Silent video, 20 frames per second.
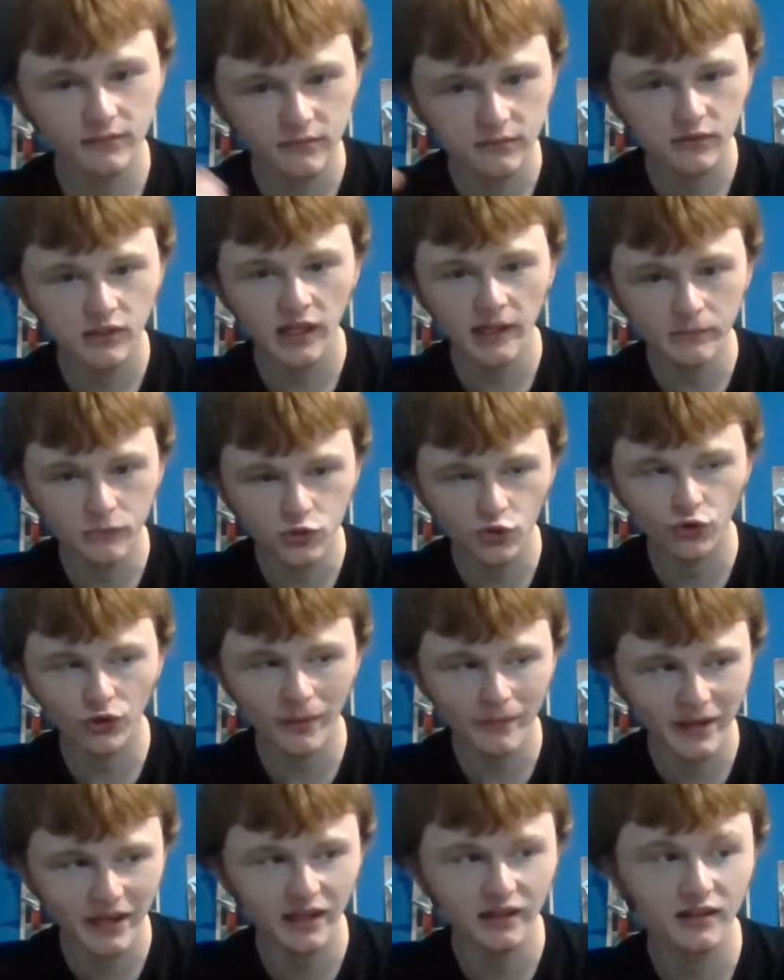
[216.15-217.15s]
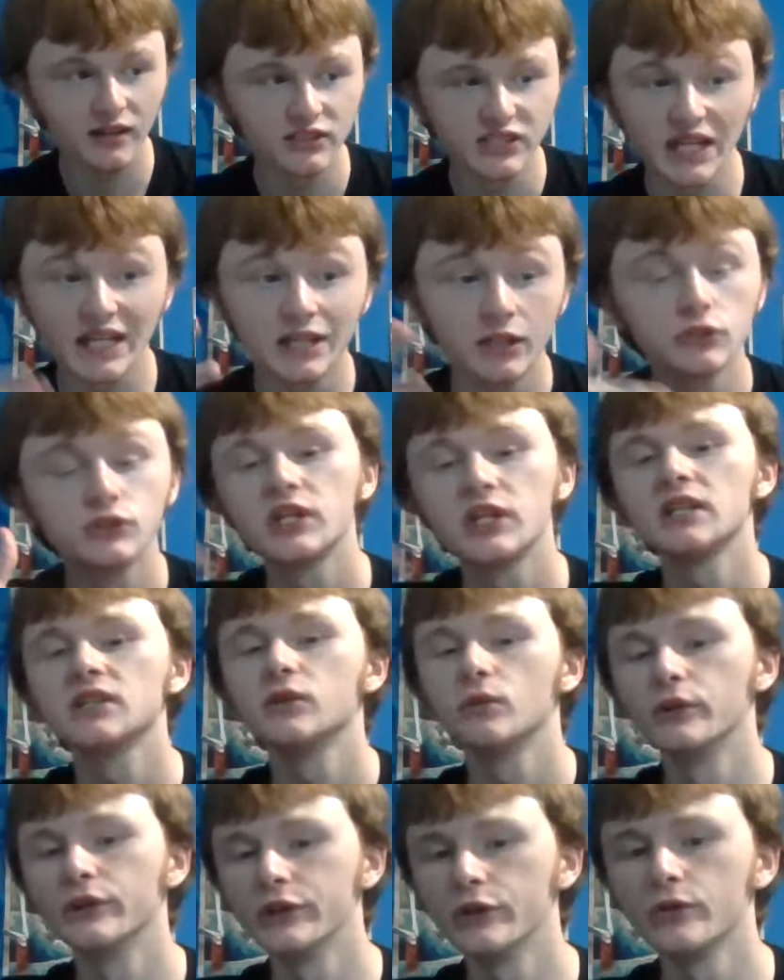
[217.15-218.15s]
keep trimming it, because I
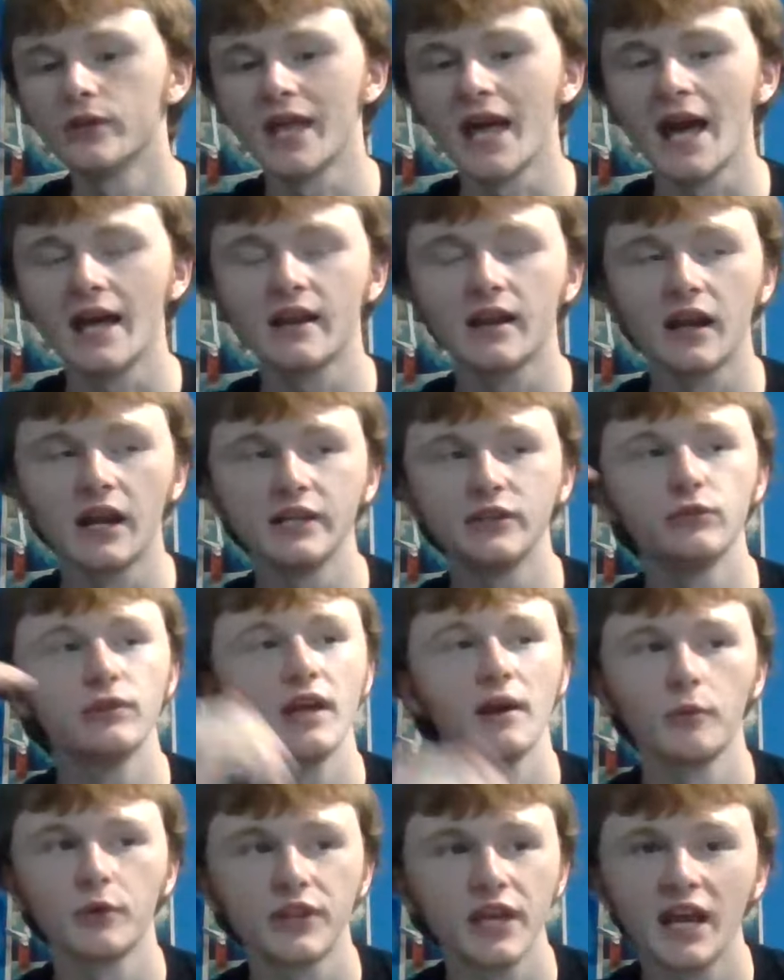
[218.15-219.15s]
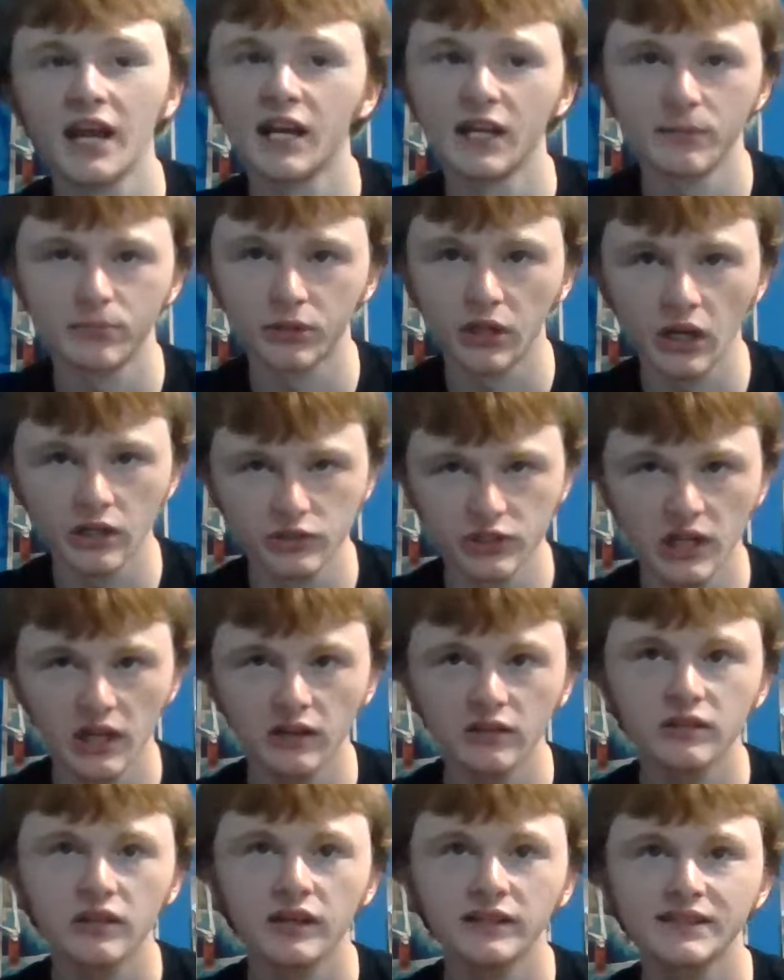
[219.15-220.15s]
continue to do that, and I do that with any
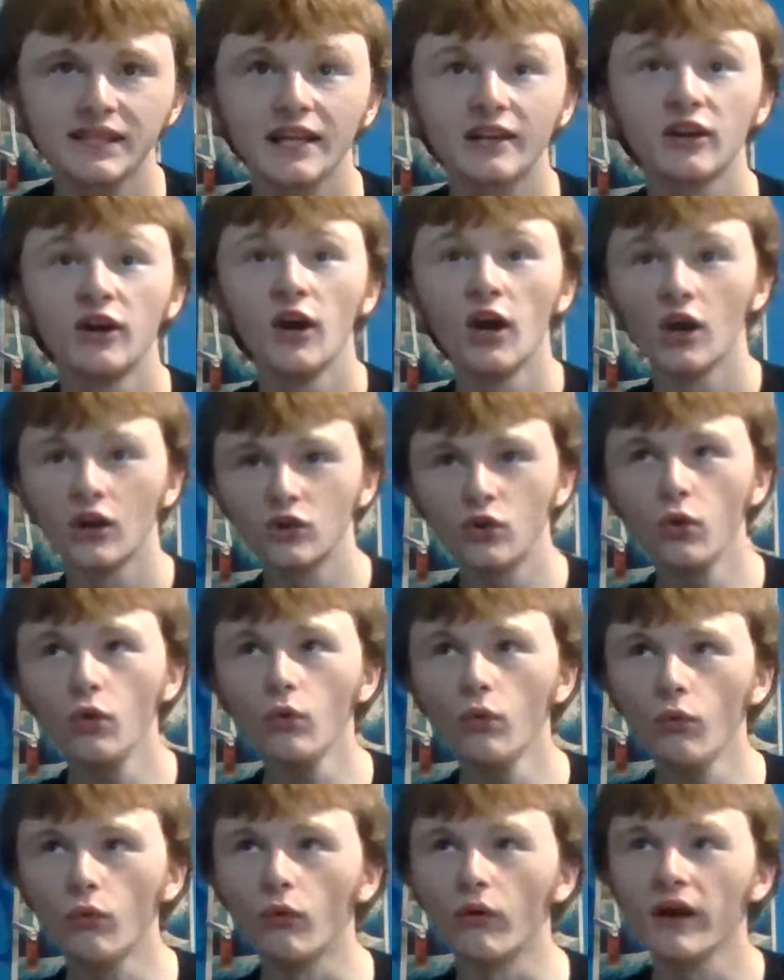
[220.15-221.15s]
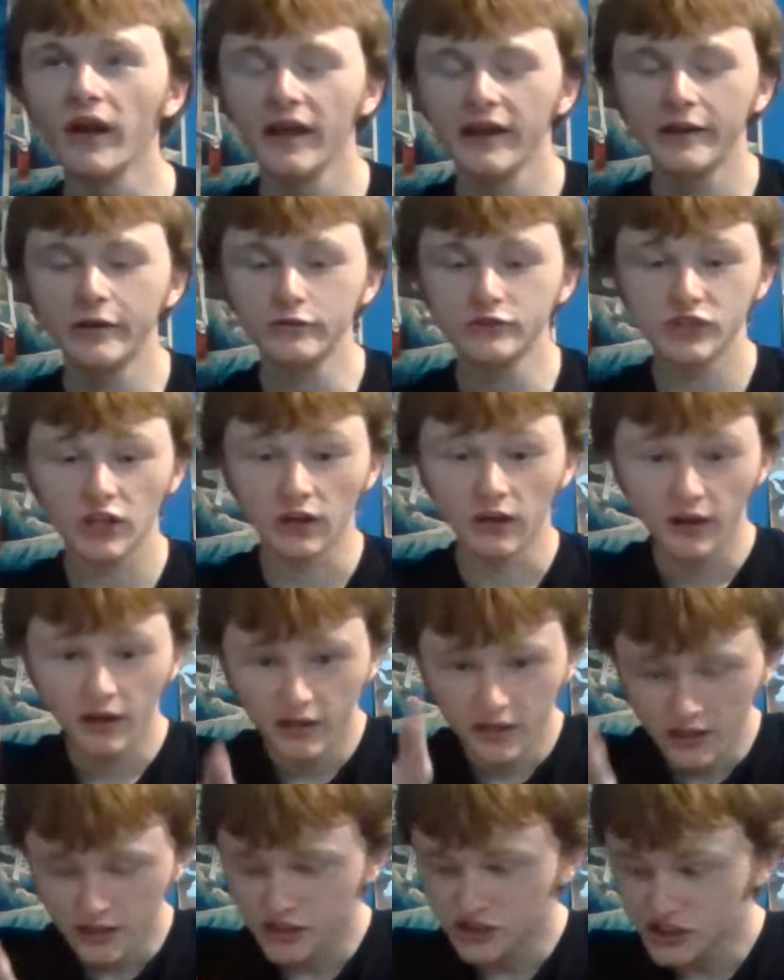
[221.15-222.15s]
project. It's like, cool, here's a
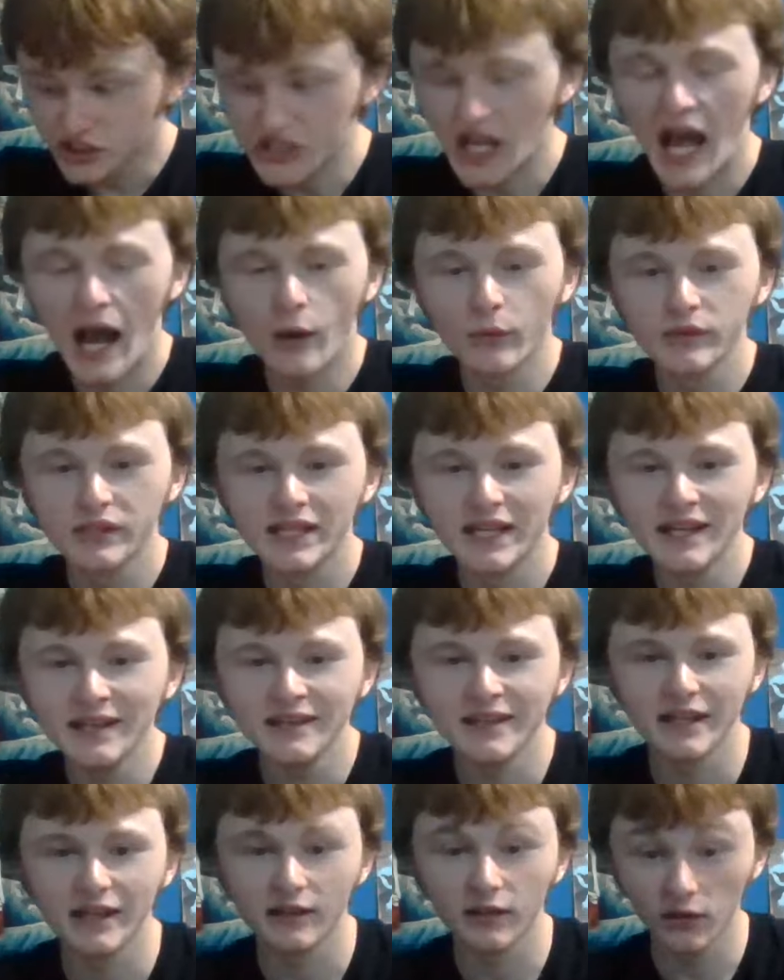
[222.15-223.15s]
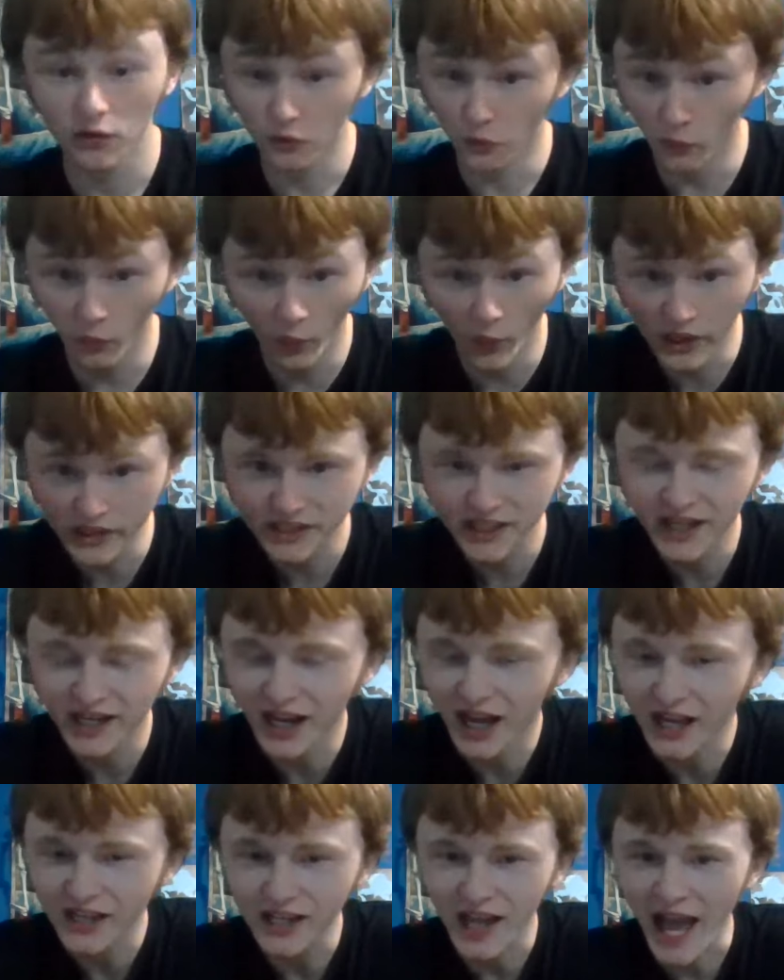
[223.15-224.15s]
sound ending. What can
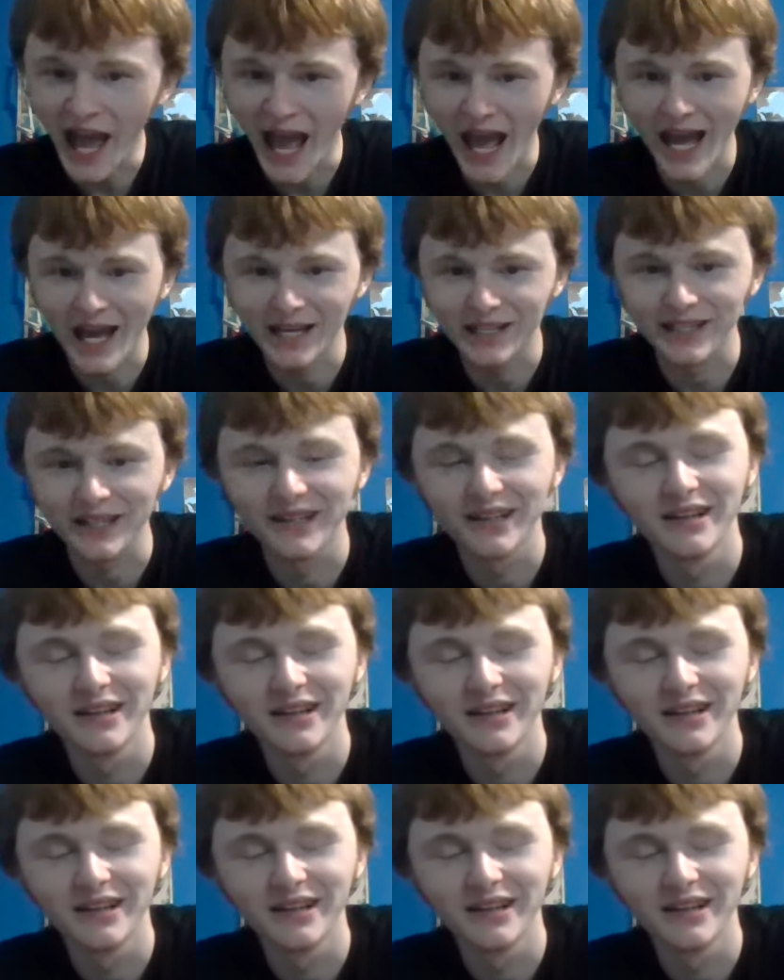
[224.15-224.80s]
I add?